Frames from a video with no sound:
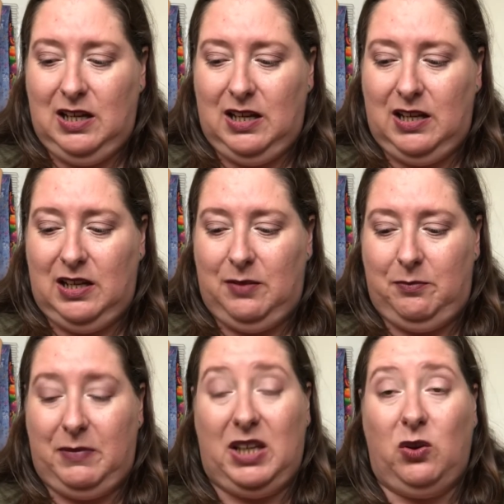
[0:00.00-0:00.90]

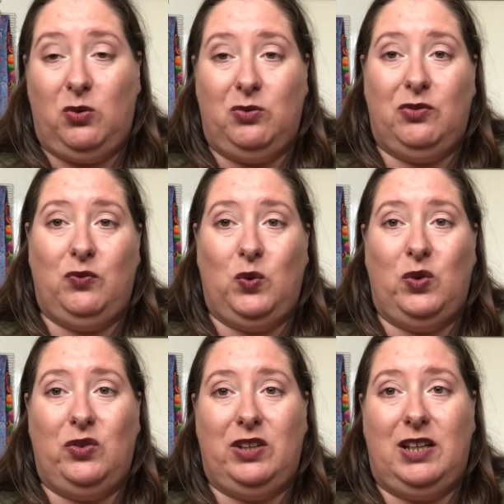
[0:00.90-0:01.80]
my goals
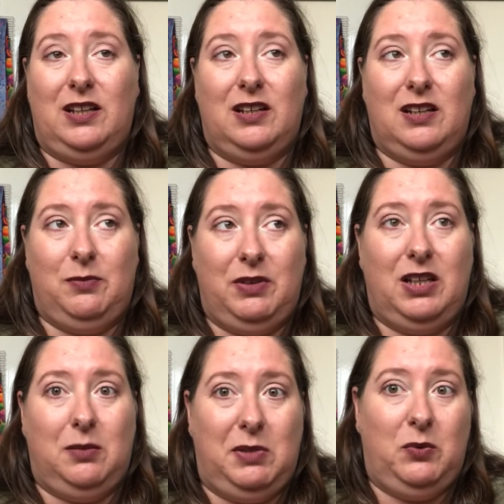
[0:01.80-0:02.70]
for the up and
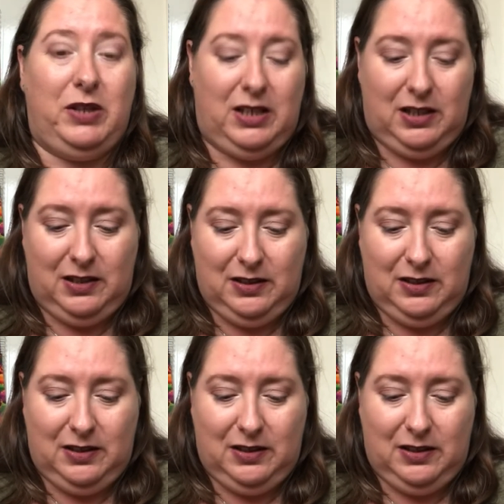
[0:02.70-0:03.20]
coming week.